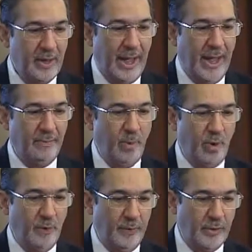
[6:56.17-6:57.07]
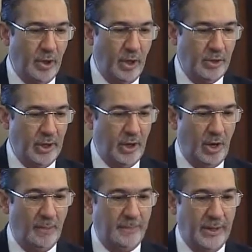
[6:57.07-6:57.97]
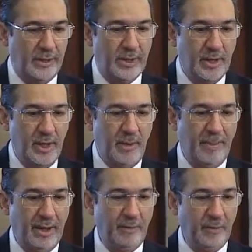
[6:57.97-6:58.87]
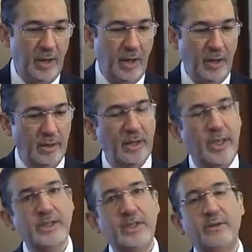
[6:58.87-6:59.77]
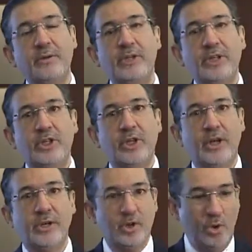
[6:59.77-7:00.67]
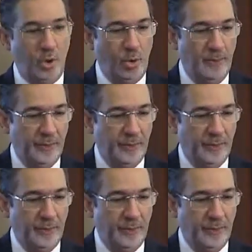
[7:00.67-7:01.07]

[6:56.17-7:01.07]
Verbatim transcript: Handbook of Physiological Optics by uh, his teacher, his guru,